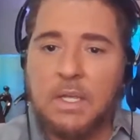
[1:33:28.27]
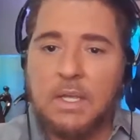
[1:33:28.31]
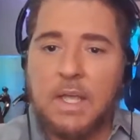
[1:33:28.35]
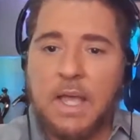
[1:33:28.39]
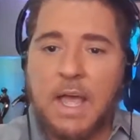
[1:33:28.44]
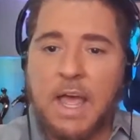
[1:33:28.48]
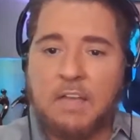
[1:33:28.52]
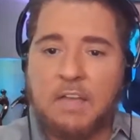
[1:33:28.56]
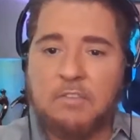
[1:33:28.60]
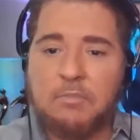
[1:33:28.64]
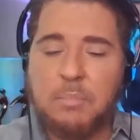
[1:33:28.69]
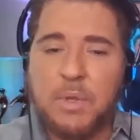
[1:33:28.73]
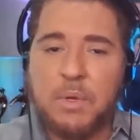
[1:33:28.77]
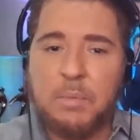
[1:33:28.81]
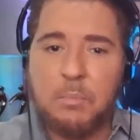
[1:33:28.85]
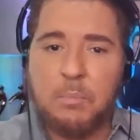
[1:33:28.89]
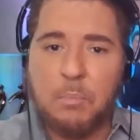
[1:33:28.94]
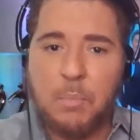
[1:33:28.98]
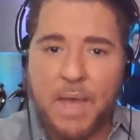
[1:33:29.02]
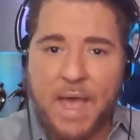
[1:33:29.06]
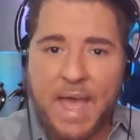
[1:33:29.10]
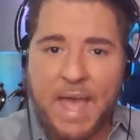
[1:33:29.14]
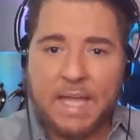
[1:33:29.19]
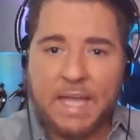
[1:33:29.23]
have been
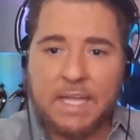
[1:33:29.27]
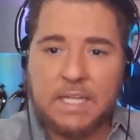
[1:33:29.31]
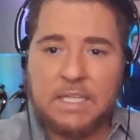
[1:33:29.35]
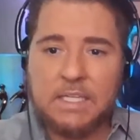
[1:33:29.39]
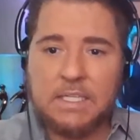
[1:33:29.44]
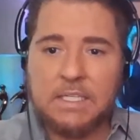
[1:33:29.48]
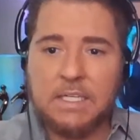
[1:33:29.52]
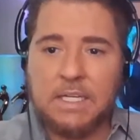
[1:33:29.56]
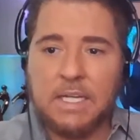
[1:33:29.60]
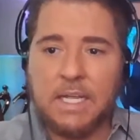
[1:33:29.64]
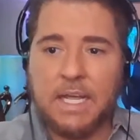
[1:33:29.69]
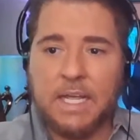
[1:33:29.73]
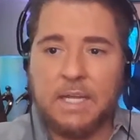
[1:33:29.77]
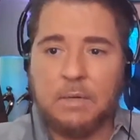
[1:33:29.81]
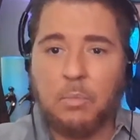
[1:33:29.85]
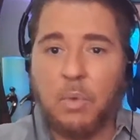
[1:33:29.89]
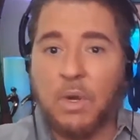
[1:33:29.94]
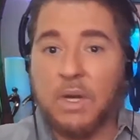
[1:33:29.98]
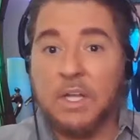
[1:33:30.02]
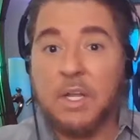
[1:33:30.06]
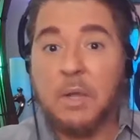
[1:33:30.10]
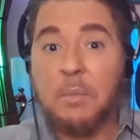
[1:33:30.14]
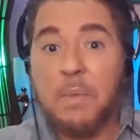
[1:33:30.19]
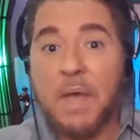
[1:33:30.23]
back and
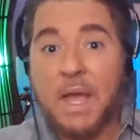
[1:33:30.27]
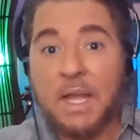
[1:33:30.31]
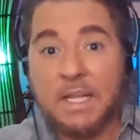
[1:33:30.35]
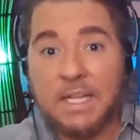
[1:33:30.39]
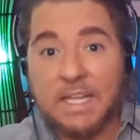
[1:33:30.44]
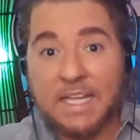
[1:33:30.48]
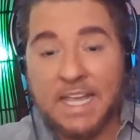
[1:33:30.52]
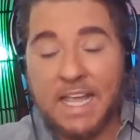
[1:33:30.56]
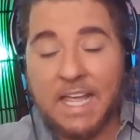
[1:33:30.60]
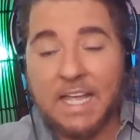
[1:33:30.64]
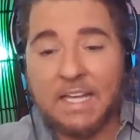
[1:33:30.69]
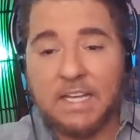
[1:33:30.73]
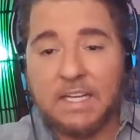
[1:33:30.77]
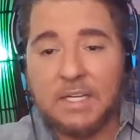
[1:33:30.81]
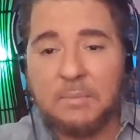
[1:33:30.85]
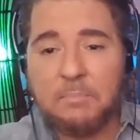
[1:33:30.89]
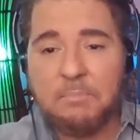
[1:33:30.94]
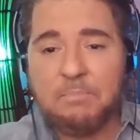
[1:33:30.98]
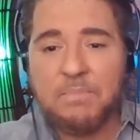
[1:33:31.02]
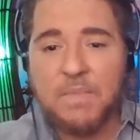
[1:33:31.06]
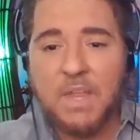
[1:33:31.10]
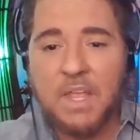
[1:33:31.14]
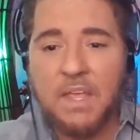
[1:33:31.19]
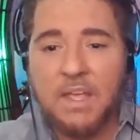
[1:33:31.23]
want to come back again.